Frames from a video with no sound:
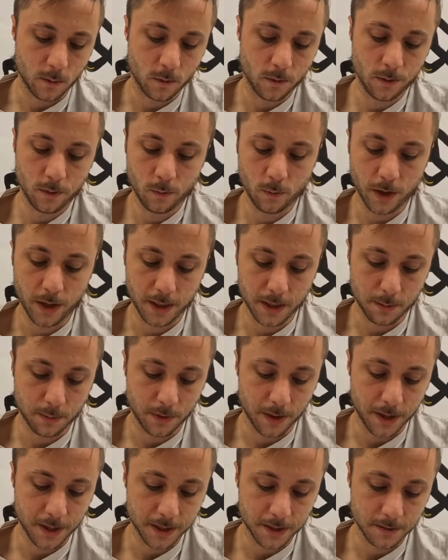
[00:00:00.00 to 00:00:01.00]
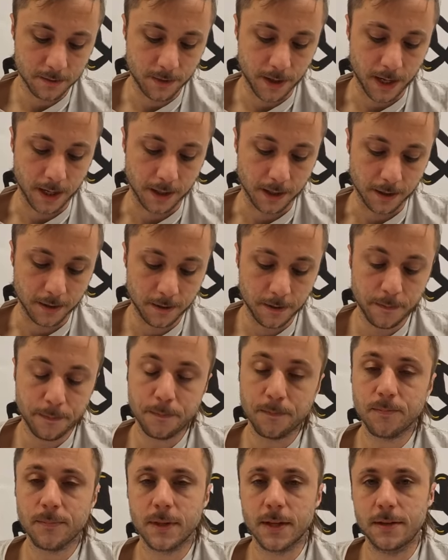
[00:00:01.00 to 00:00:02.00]
when the brake is valid.
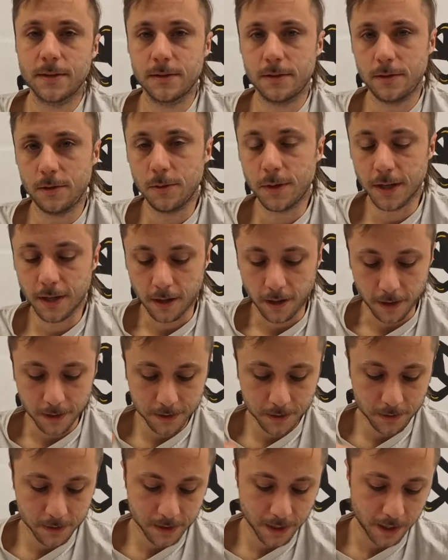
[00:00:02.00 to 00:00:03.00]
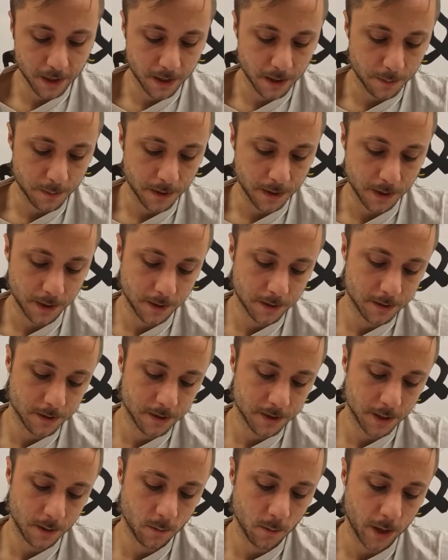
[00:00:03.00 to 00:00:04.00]
You can also set it up in an
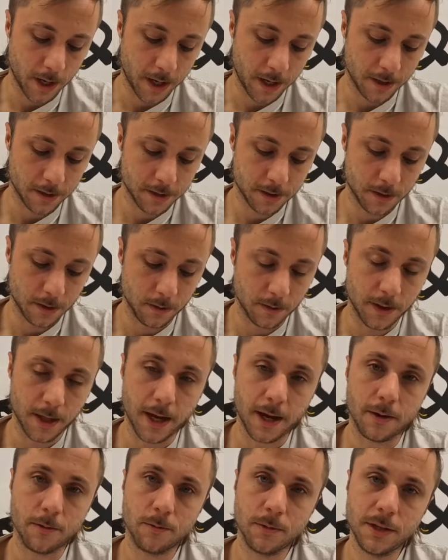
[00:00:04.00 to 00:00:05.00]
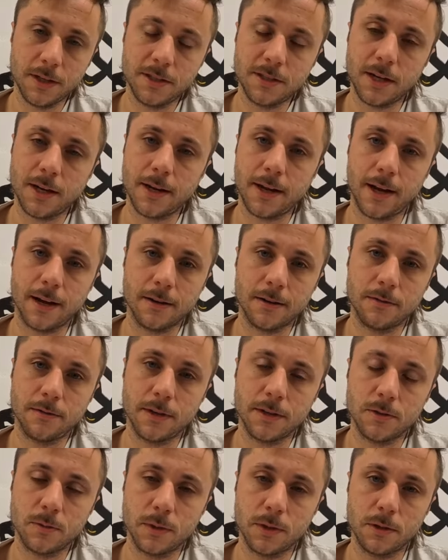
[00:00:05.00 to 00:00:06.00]
interesting way so that regen
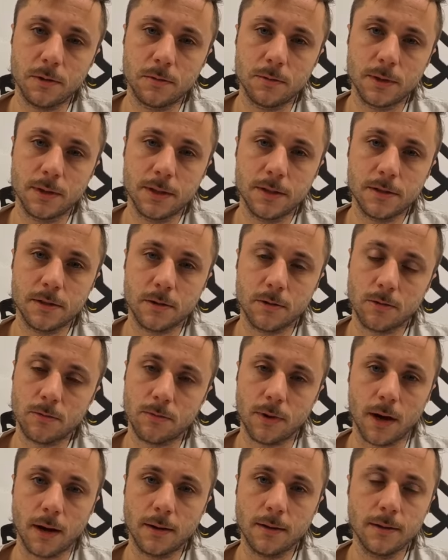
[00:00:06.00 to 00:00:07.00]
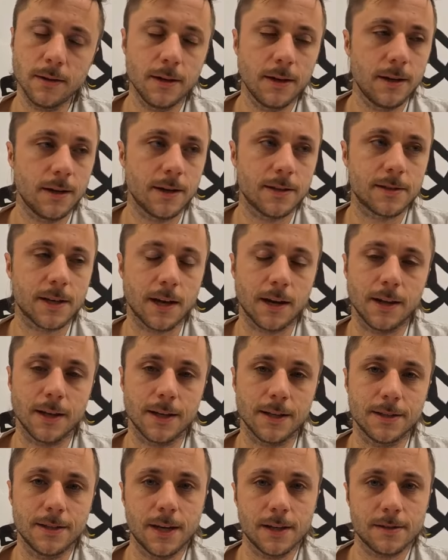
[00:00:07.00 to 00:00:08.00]
activates when you release your throttle. It's kind of like a
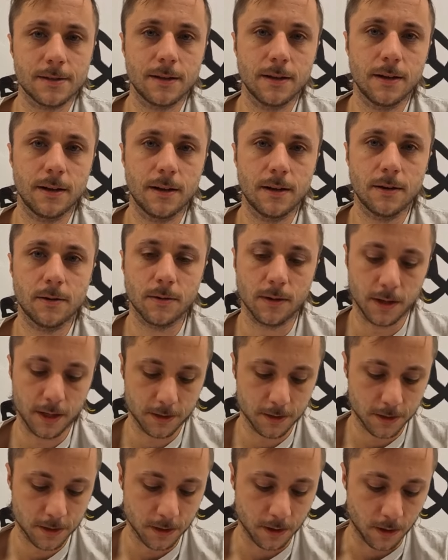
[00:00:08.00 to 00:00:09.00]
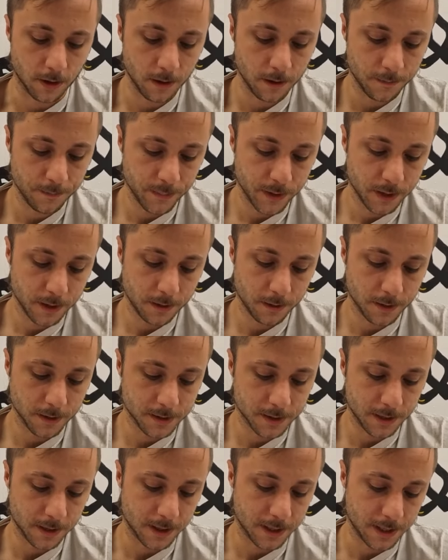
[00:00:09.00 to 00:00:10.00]
Tesla or an electric car. You can
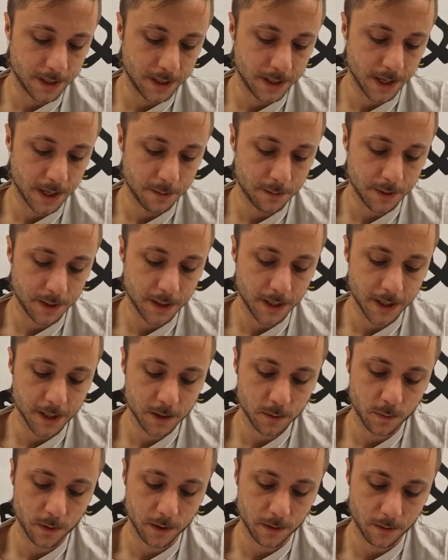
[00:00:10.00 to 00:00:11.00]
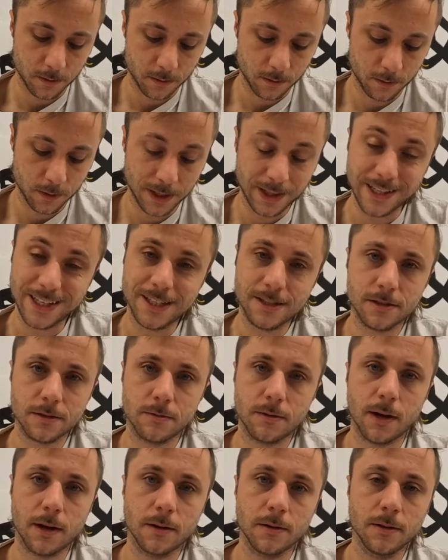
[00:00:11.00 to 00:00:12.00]
see the EABS when release
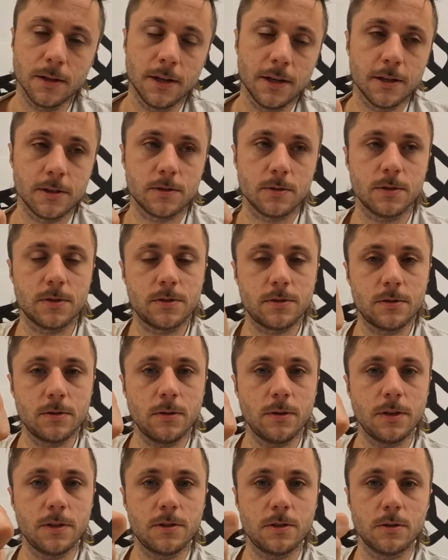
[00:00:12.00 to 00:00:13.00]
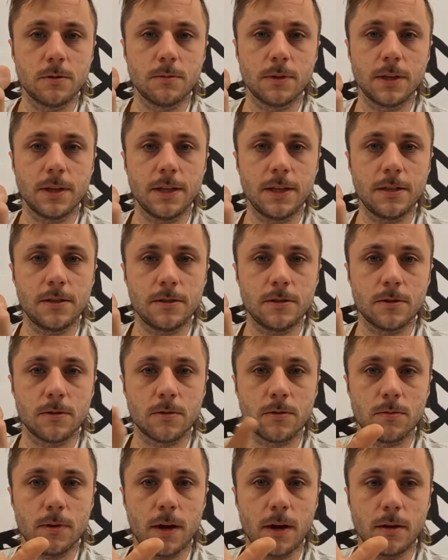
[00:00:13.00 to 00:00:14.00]
throttle. So as soon as you release your
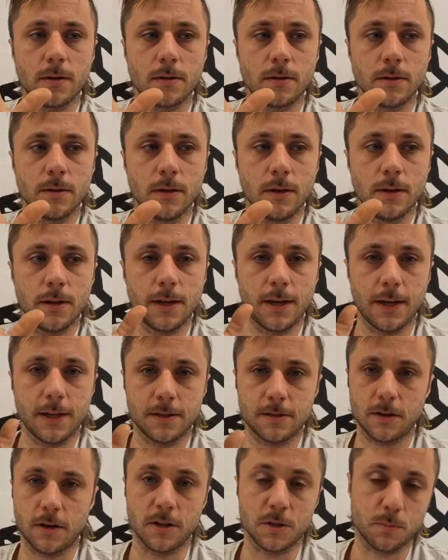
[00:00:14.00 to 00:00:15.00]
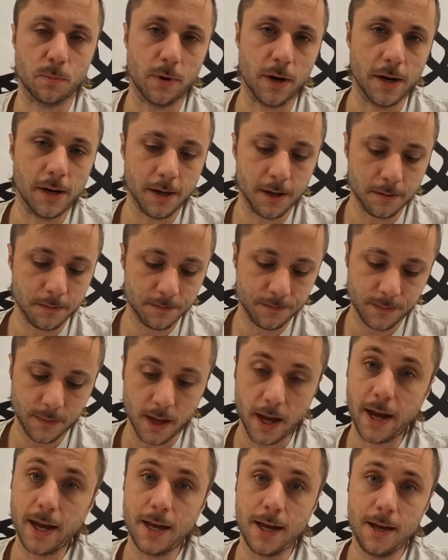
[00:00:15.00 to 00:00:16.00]
throttle, it starts braking.
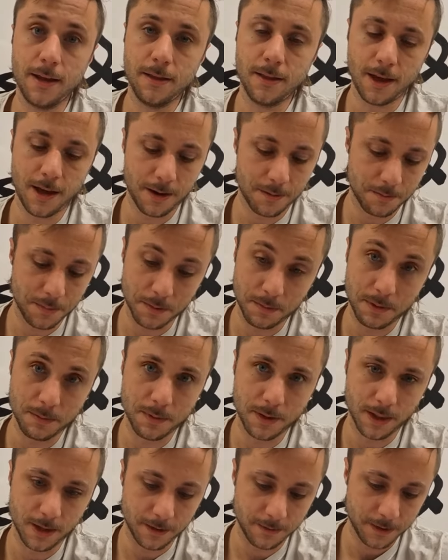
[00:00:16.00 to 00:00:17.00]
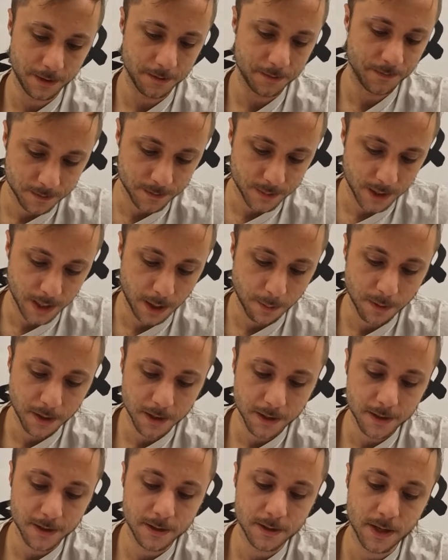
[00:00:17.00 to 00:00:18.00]
I hate that, but people love it. I'm going
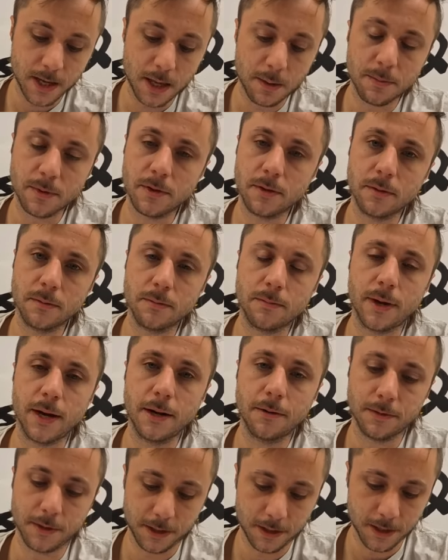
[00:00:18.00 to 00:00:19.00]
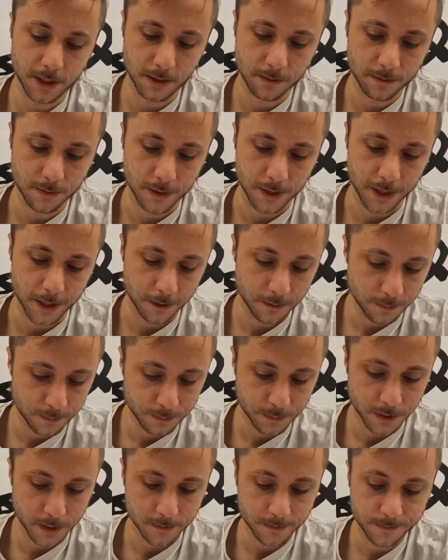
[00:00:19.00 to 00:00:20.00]
to disable my regen for now,
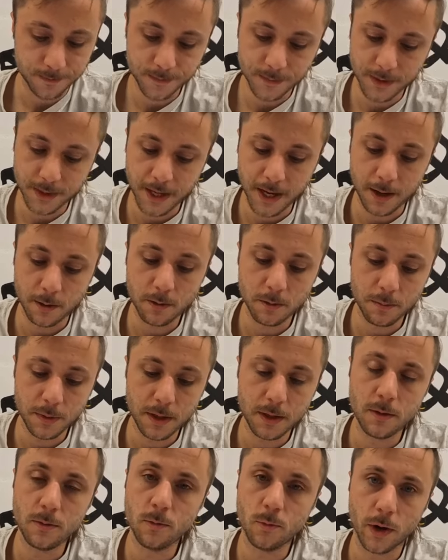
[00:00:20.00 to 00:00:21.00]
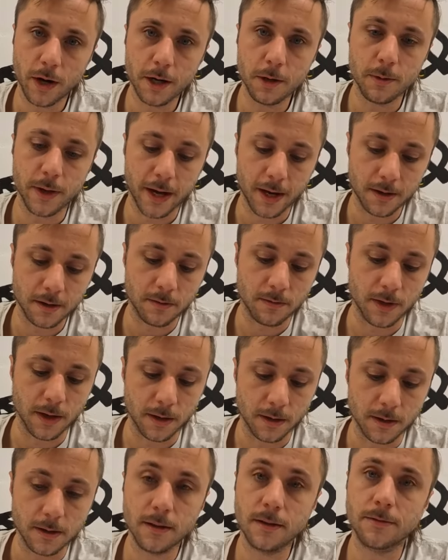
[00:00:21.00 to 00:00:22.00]
but that would be where you activate
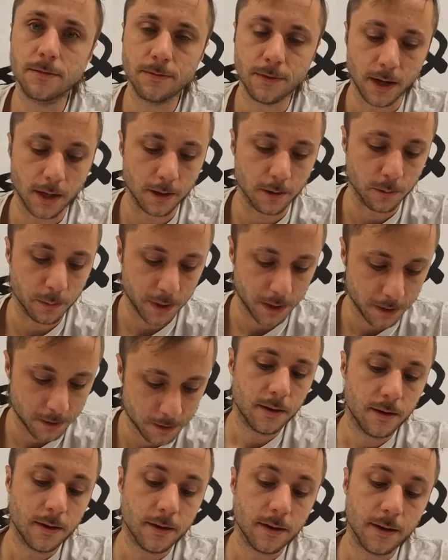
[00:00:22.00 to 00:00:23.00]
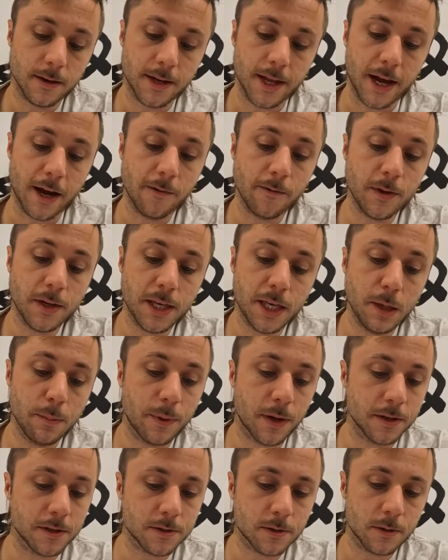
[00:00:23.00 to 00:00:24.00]
it in the follow page. Now we keep
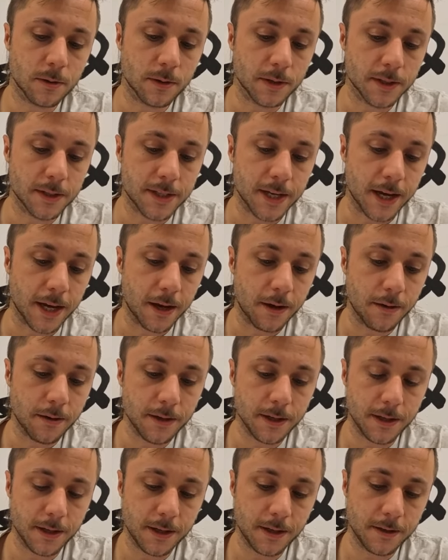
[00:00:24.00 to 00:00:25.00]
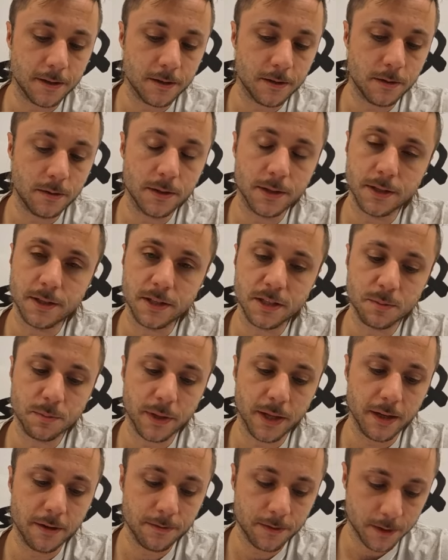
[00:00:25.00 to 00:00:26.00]
on scrolling down into the
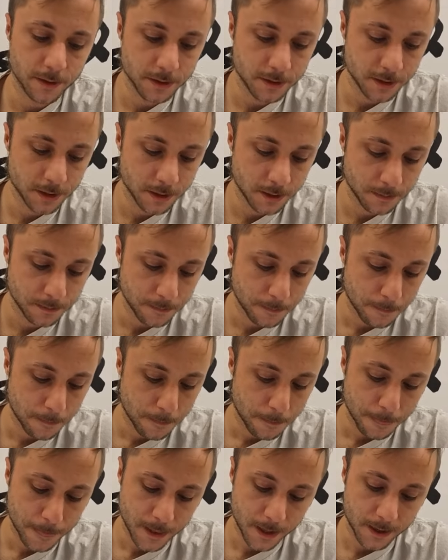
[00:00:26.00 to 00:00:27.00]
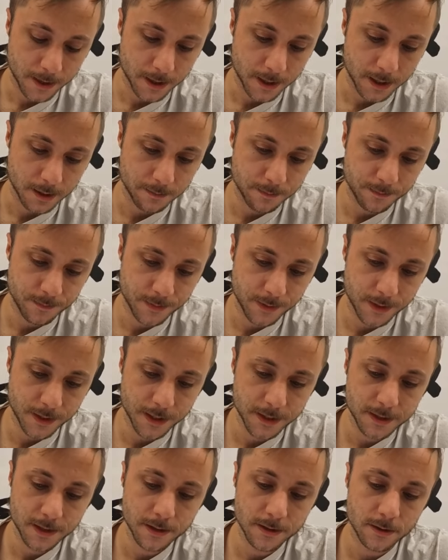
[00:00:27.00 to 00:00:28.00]
display function.
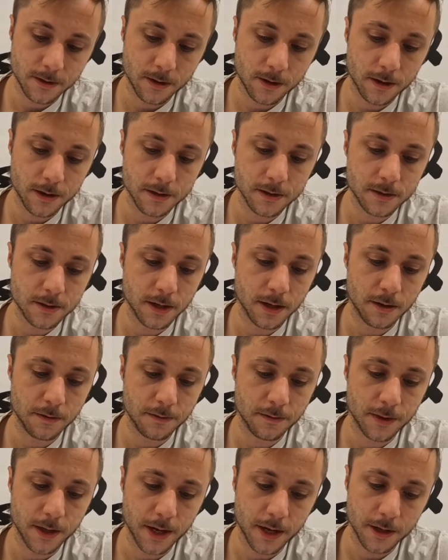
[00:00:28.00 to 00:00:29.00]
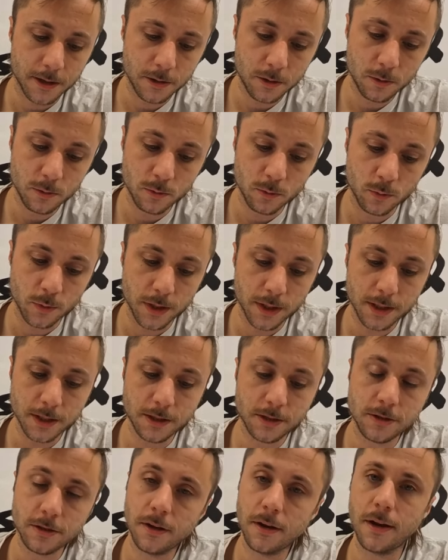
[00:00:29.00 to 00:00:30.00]
This is all stuff that you really
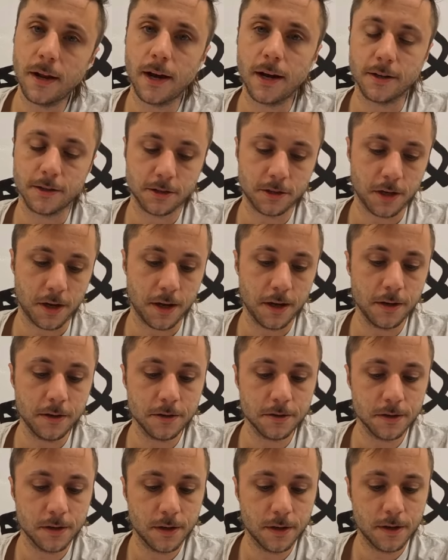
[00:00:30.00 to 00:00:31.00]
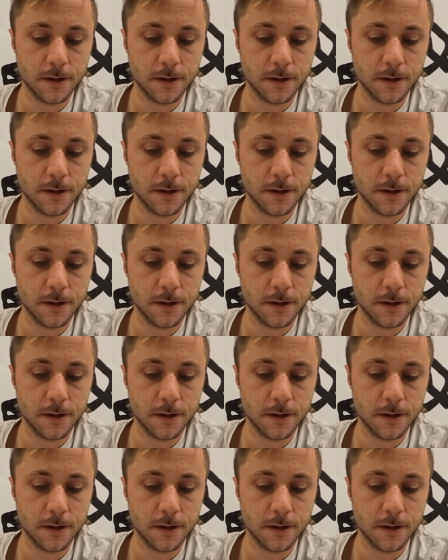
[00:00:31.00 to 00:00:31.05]
should not change.